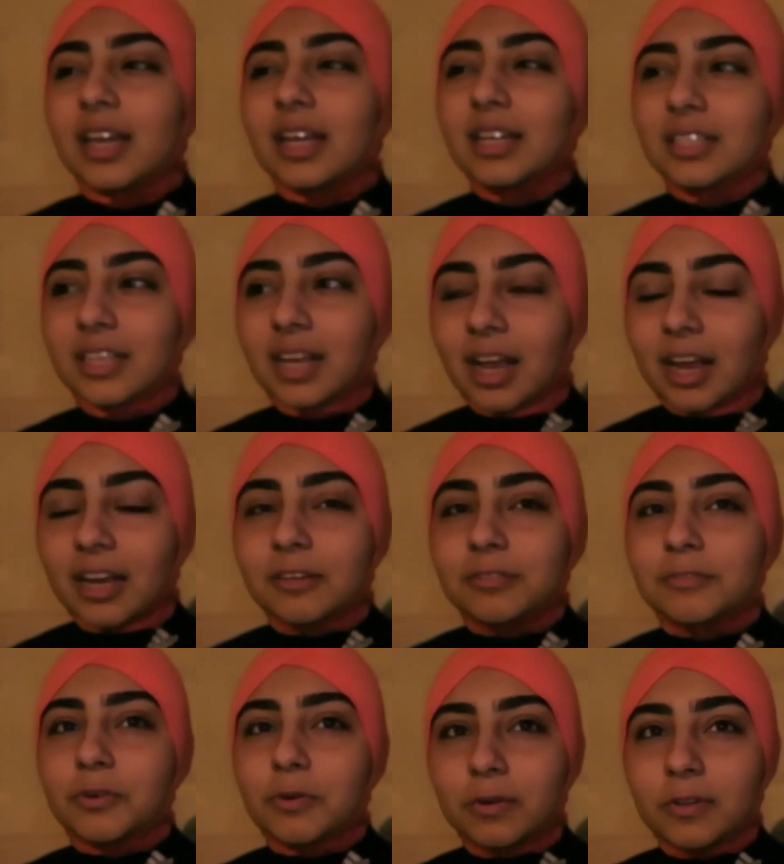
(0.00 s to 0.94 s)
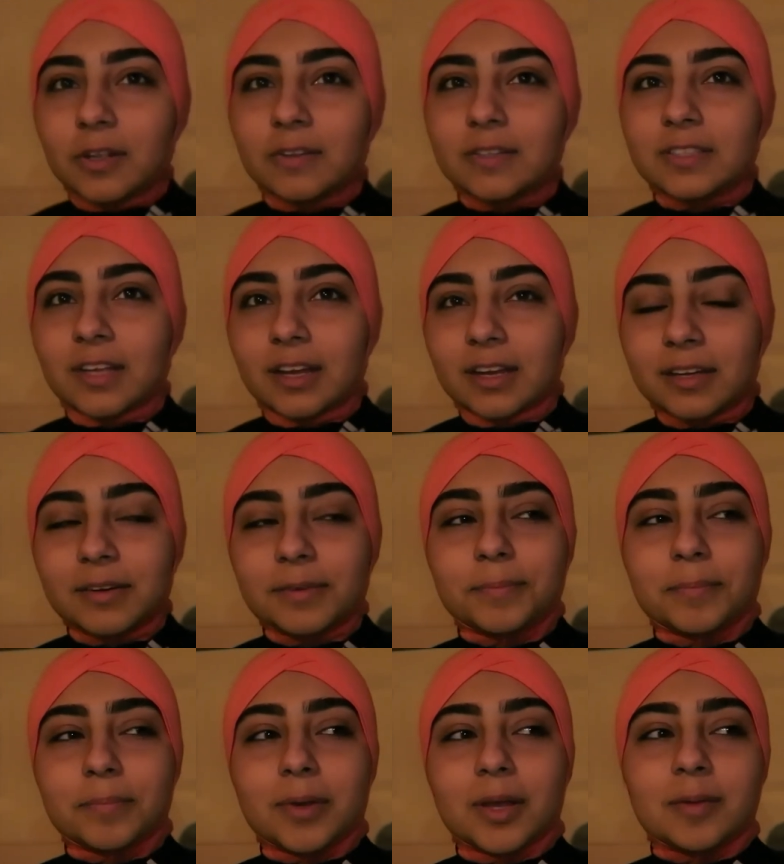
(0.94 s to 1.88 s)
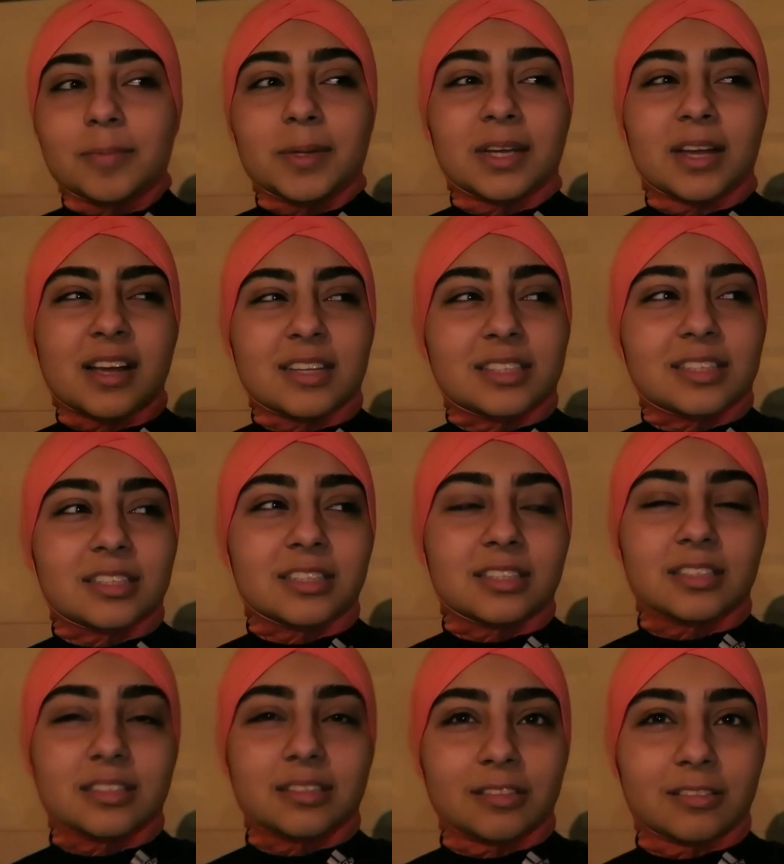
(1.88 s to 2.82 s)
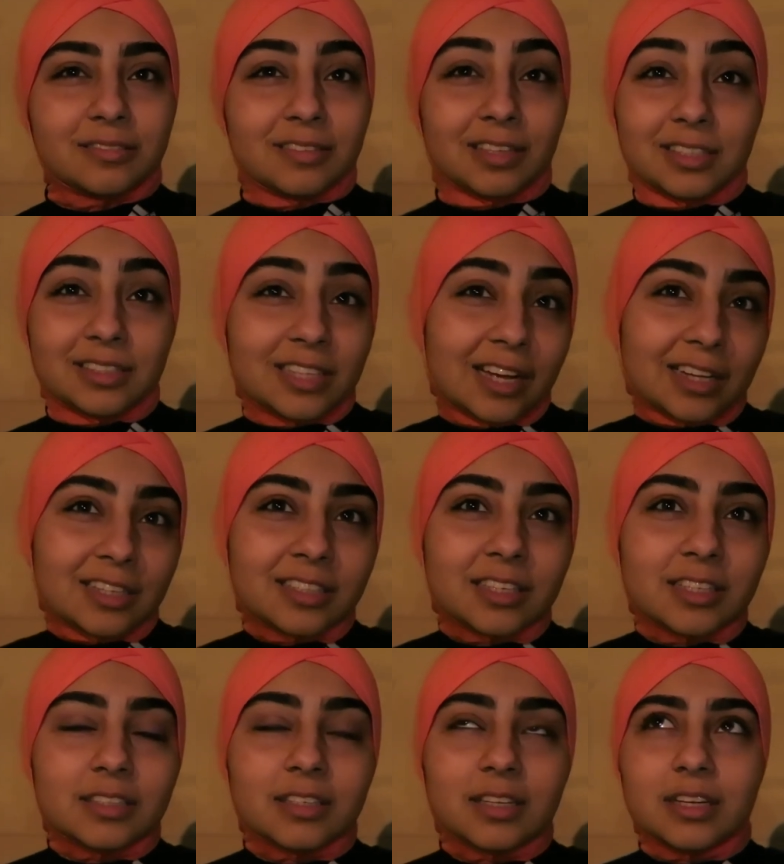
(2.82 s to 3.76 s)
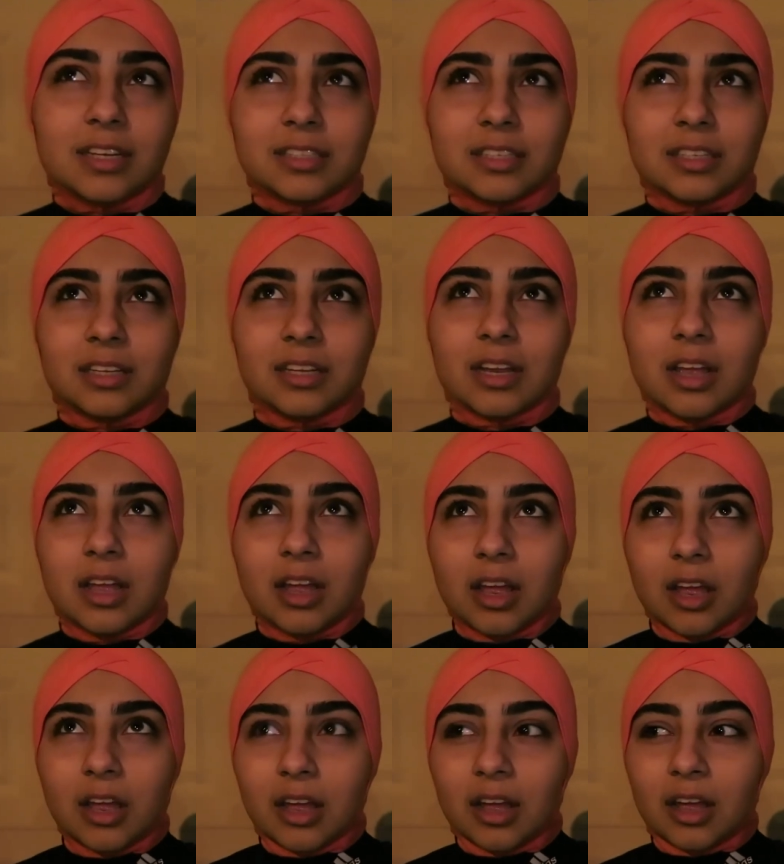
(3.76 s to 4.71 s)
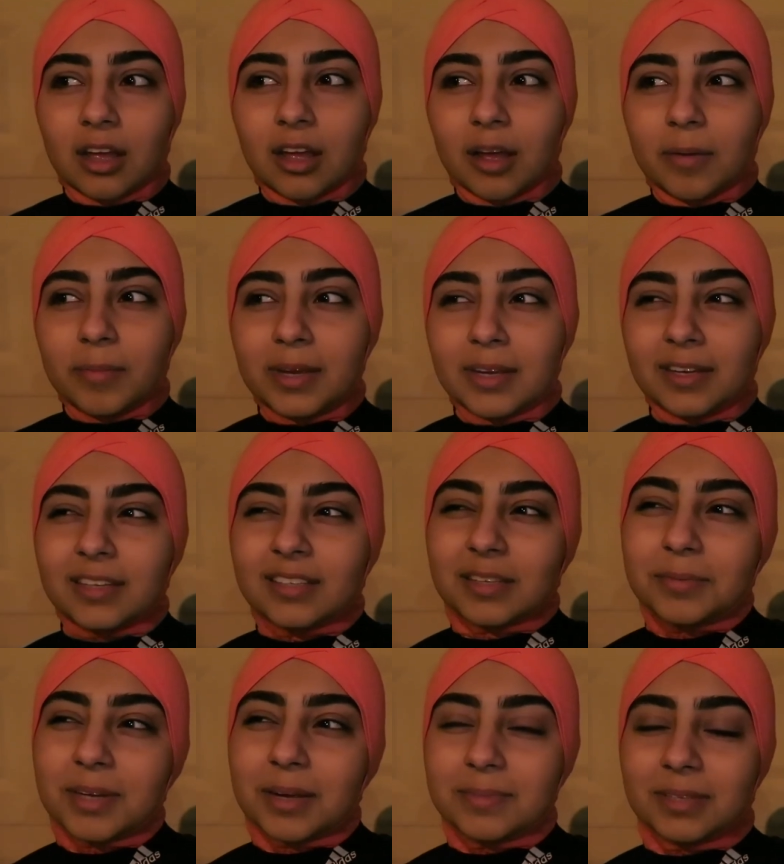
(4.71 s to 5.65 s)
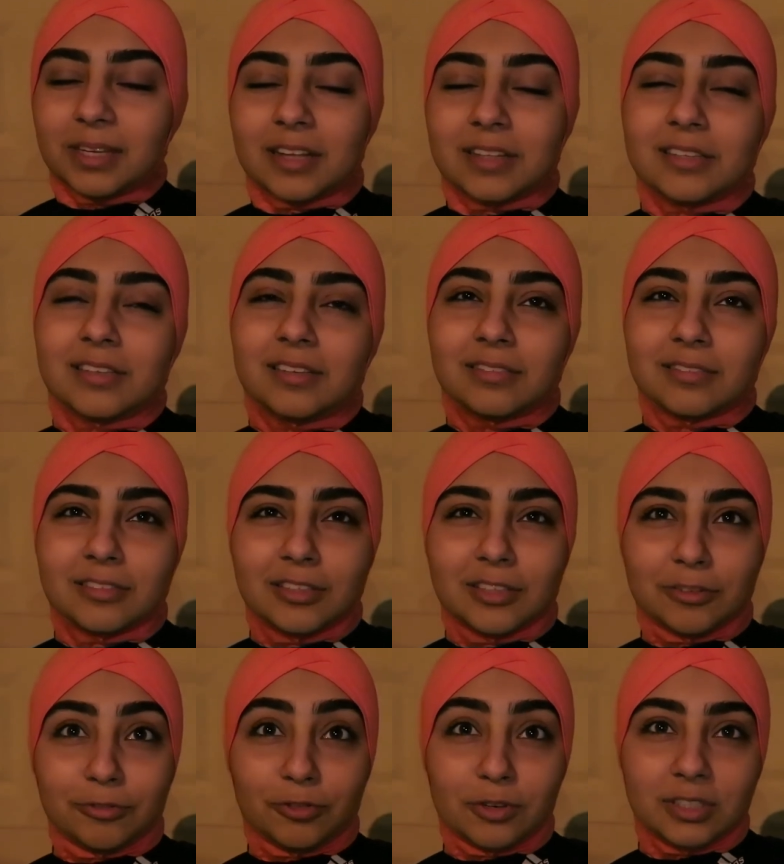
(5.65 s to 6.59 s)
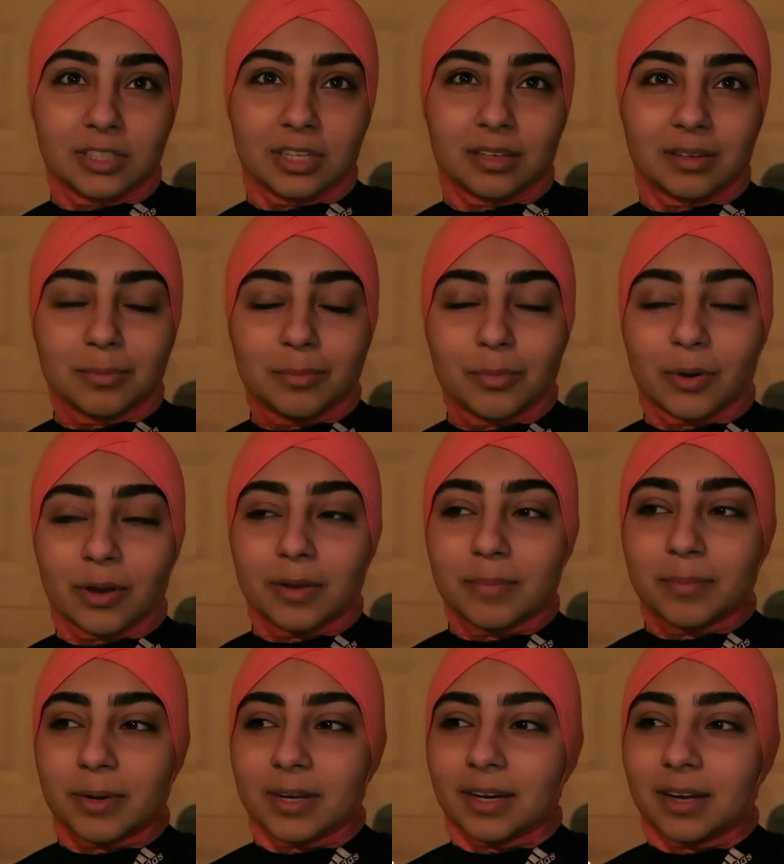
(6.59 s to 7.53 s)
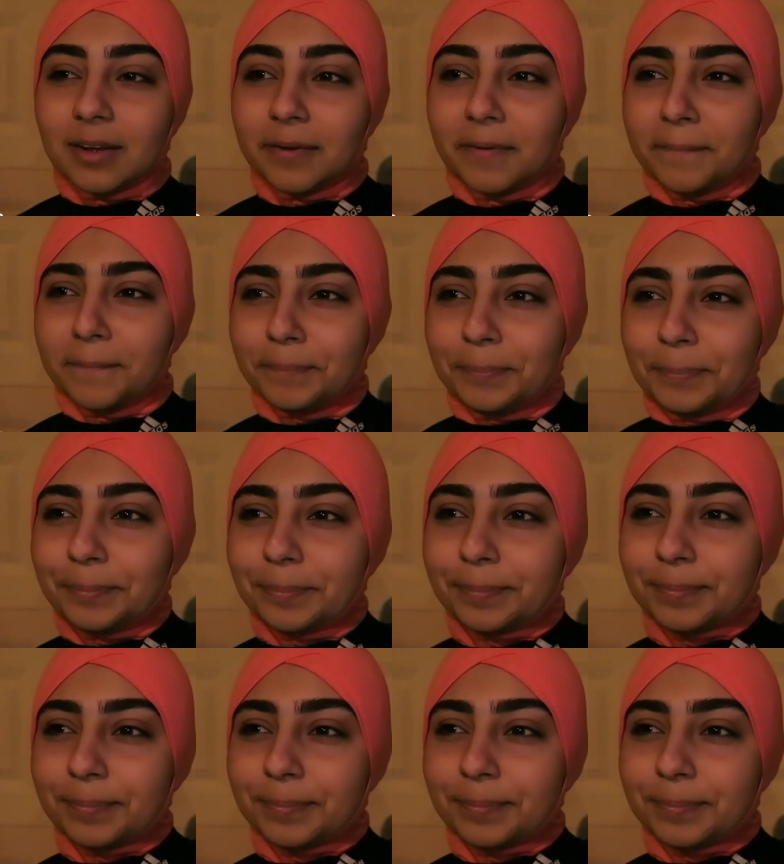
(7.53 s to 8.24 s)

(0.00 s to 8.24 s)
It is kind of cold outside but because it's like Texas it doesn't I mean sometimes it gets to the freezing point but um